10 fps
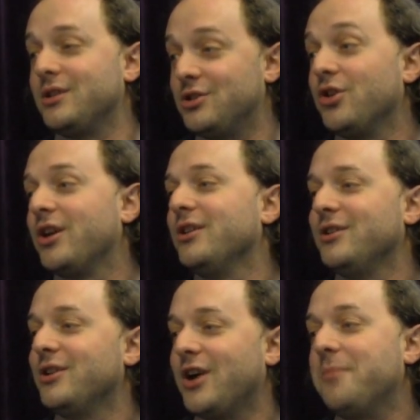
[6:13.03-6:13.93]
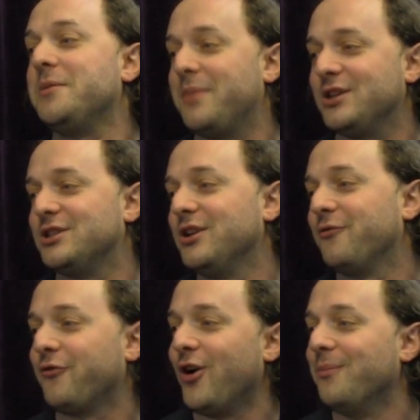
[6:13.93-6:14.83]
took it, copy pasted
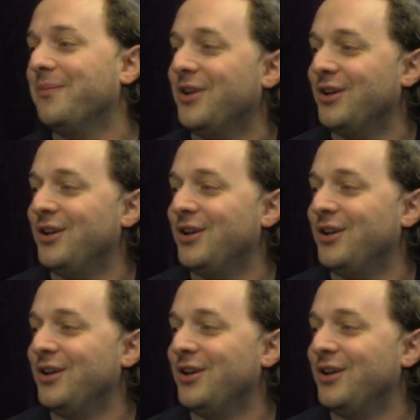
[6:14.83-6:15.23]
it from